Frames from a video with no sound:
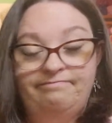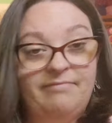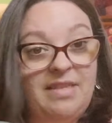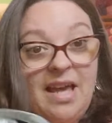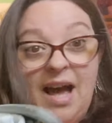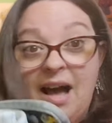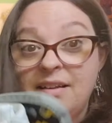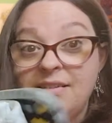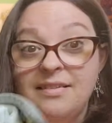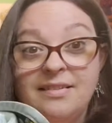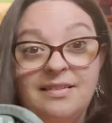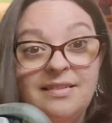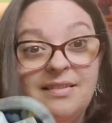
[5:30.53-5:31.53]
yeah,
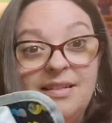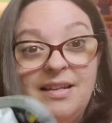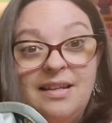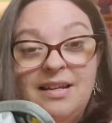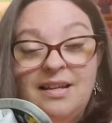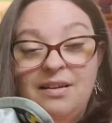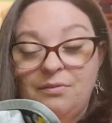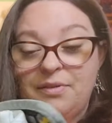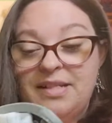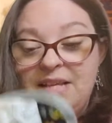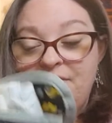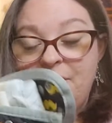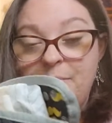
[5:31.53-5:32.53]

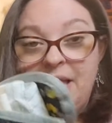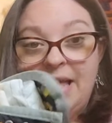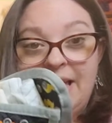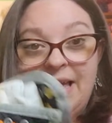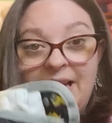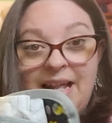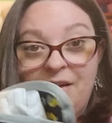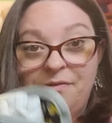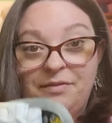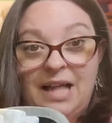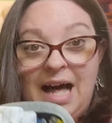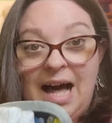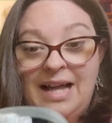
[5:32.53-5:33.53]
receiving blanket and a
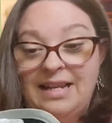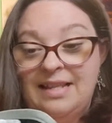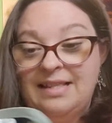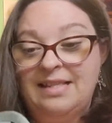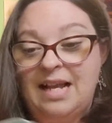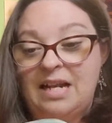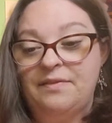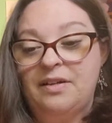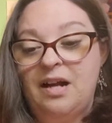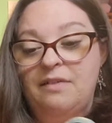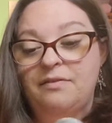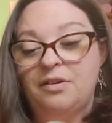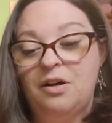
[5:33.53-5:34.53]
flat inside of a
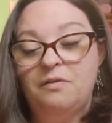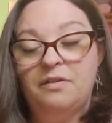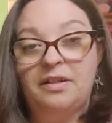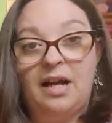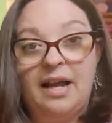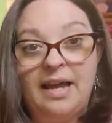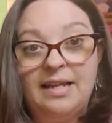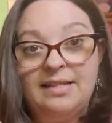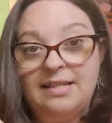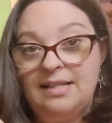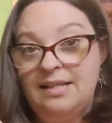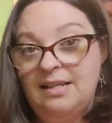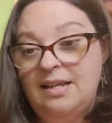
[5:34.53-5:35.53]
cover
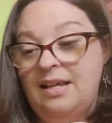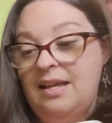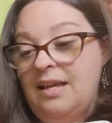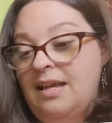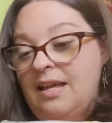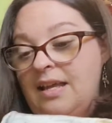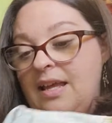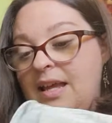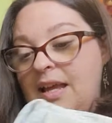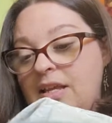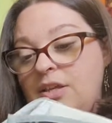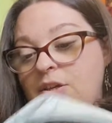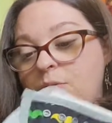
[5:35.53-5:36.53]
overnight,
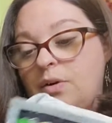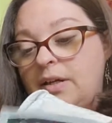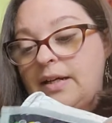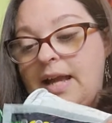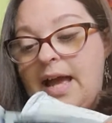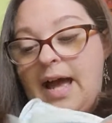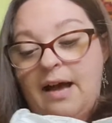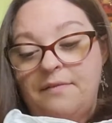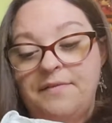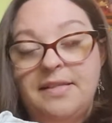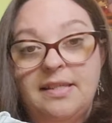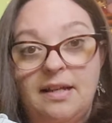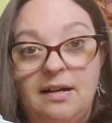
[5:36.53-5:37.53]
you are gonna have
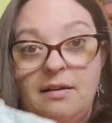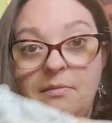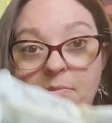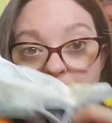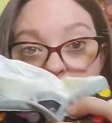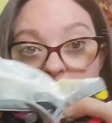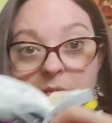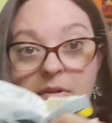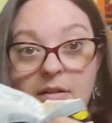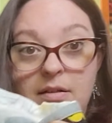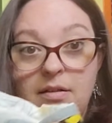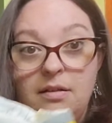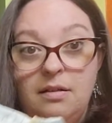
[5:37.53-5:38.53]
some,
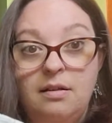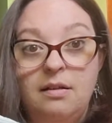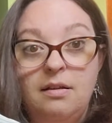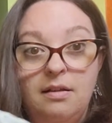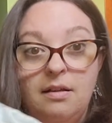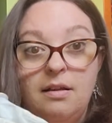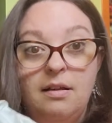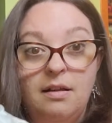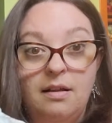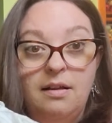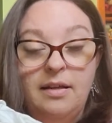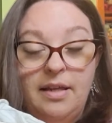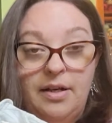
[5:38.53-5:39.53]

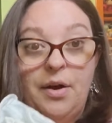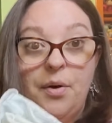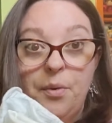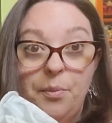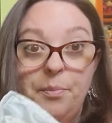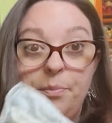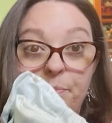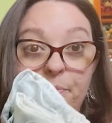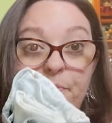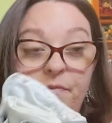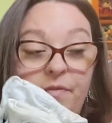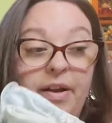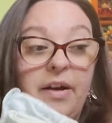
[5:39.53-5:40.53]
you know,
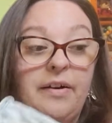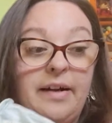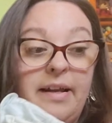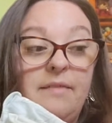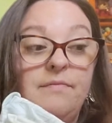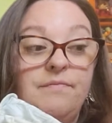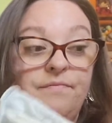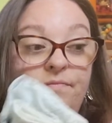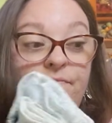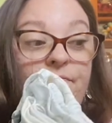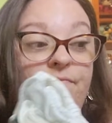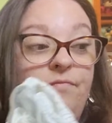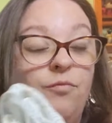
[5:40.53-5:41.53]
very
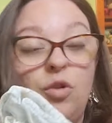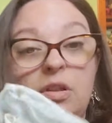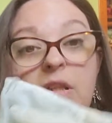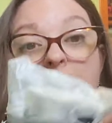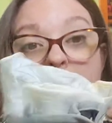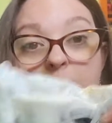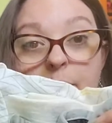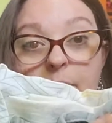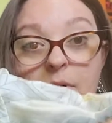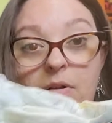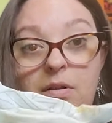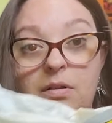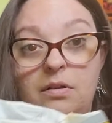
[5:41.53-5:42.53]

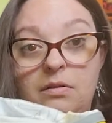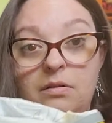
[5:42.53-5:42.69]
reliable